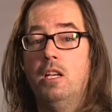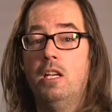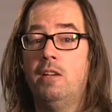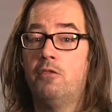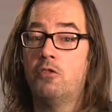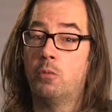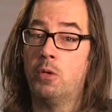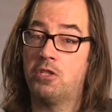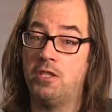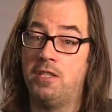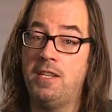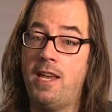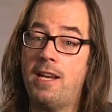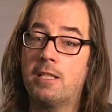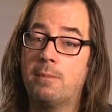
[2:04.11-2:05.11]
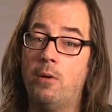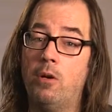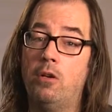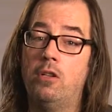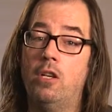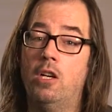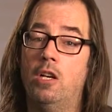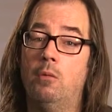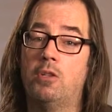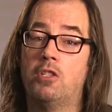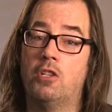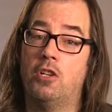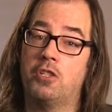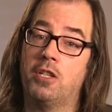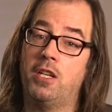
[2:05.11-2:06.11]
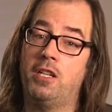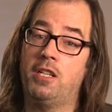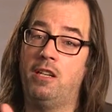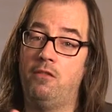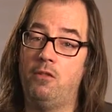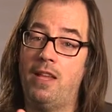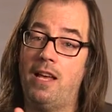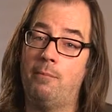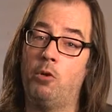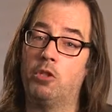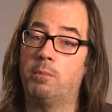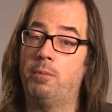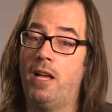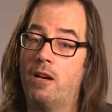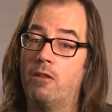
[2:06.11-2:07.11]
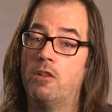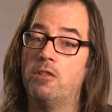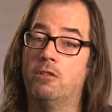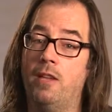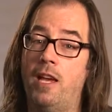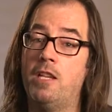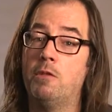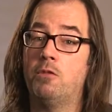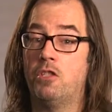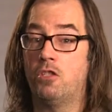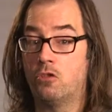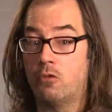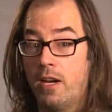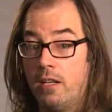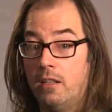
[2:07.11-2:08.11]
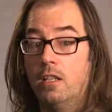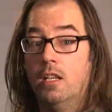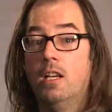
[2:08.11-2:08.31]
If you switch to DX mode, which is also going to give you that multiplier on your lens, which is great,